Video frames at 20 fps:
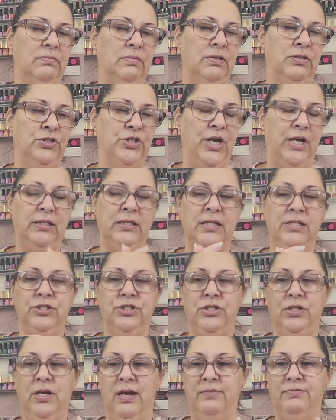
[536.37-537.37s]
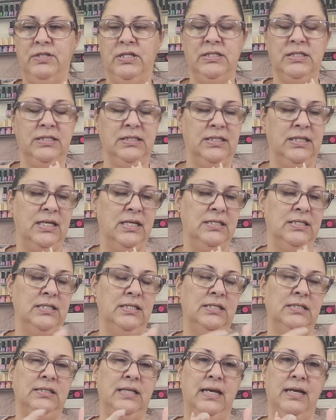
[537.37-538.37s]
Gelish. I've done the
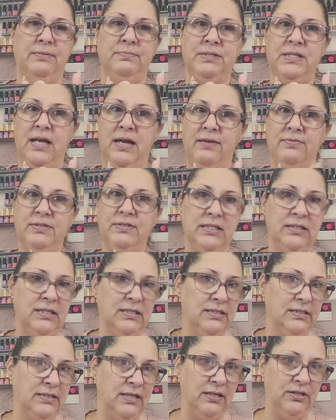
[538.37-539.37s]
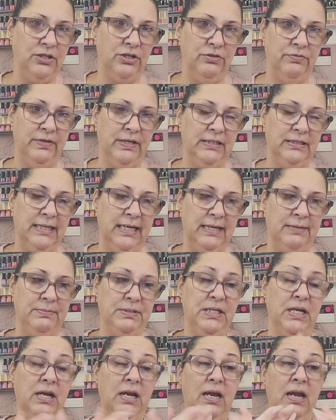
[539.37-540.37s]
CND lamps. I've done the Sun UV
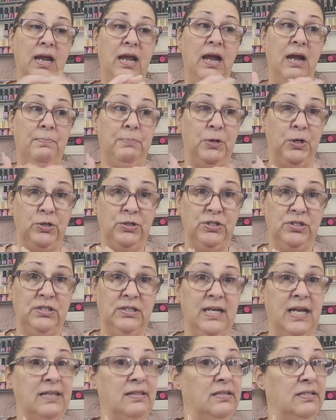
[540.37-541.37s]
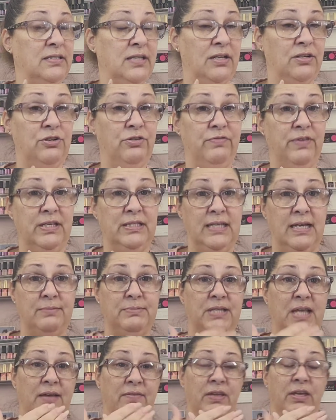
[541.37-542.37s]
lamps. Personally, I think Sun UV
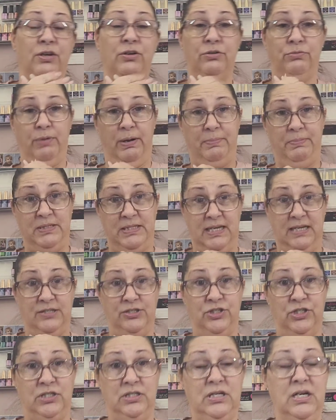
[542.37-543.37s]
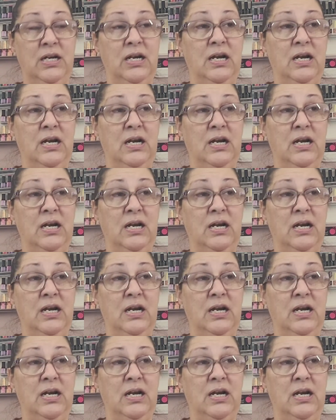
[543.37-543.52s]
lamps have a good reputation.